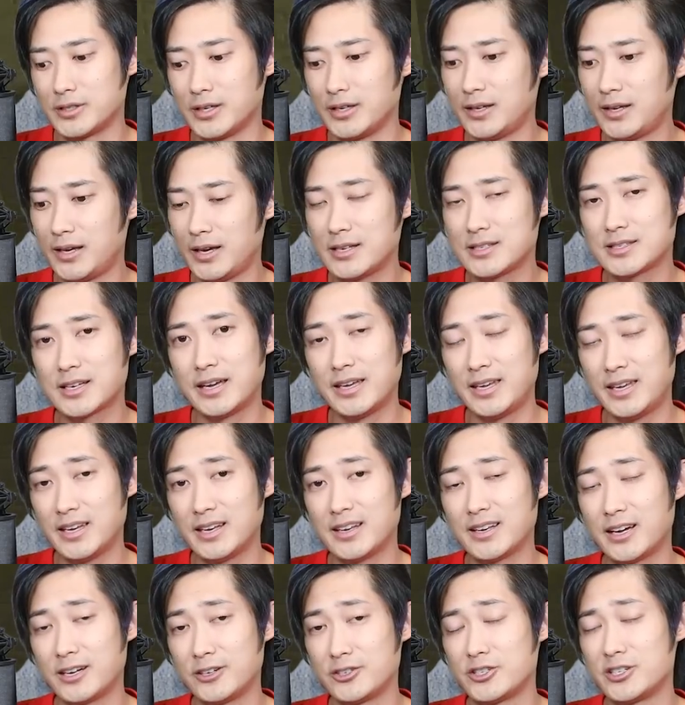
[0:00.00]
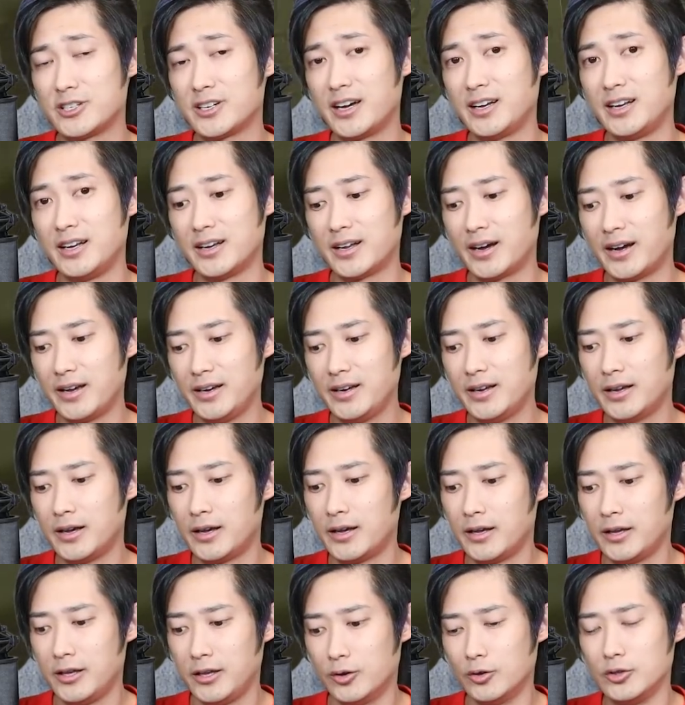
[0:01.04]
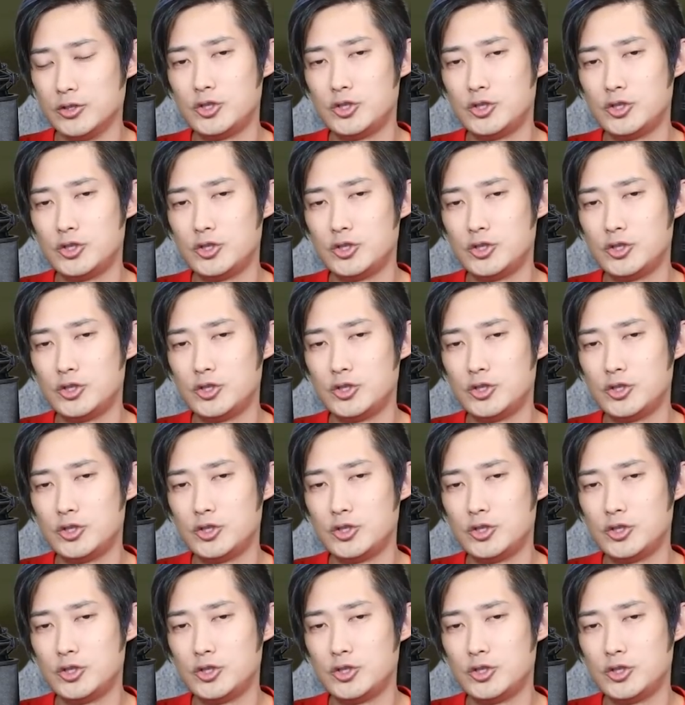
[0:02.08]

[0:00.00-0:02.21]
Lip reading: In case I hit 999, it'll